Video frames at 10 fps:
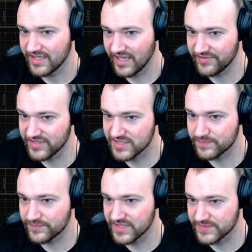And
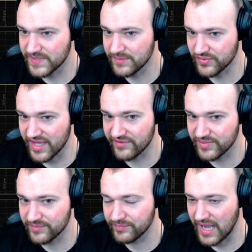these people that have
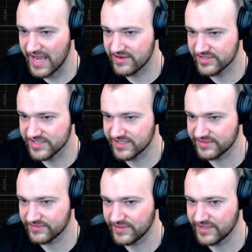been buyers
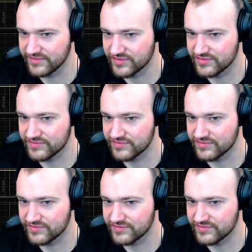and